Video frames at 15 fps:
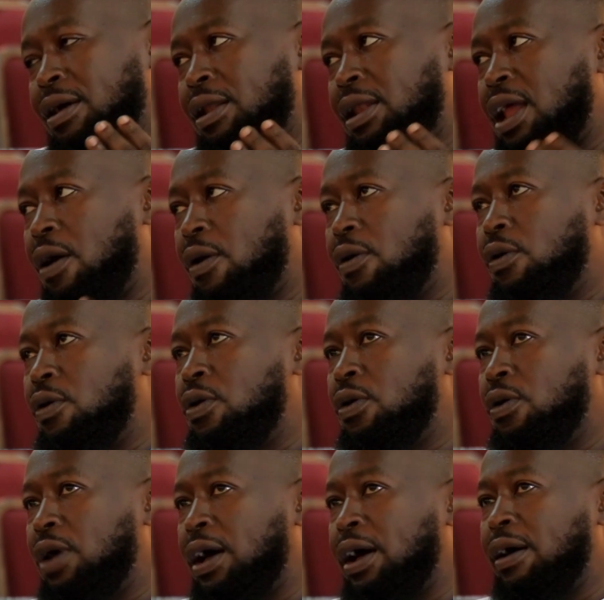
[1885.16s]
Now,
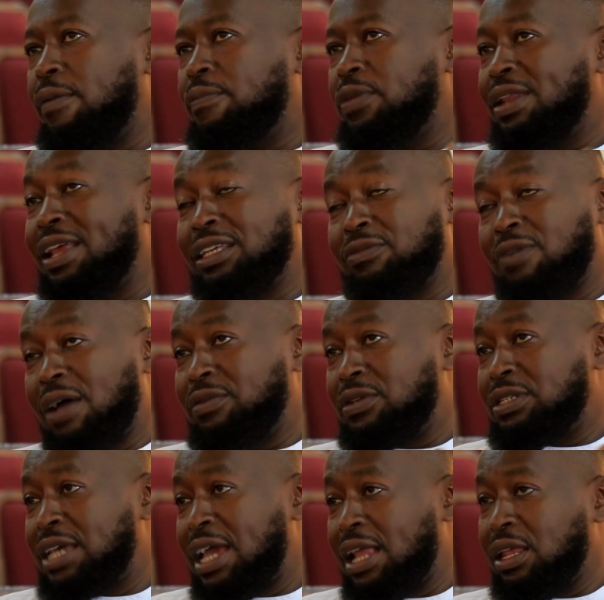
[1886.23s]
the next 5 to
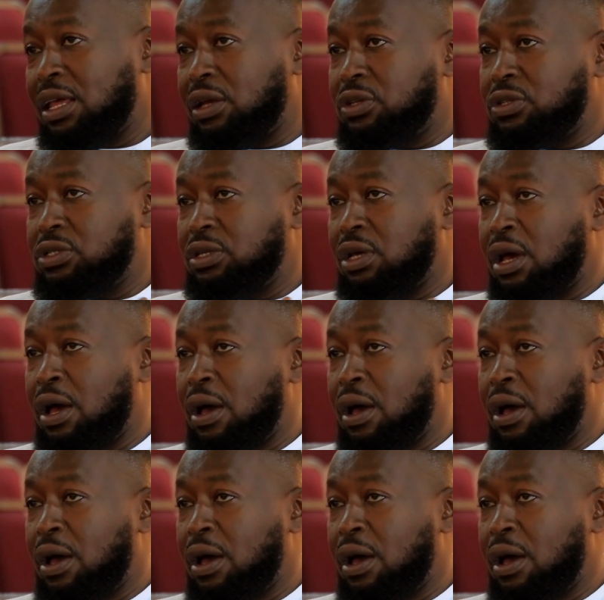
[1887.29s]
10 years,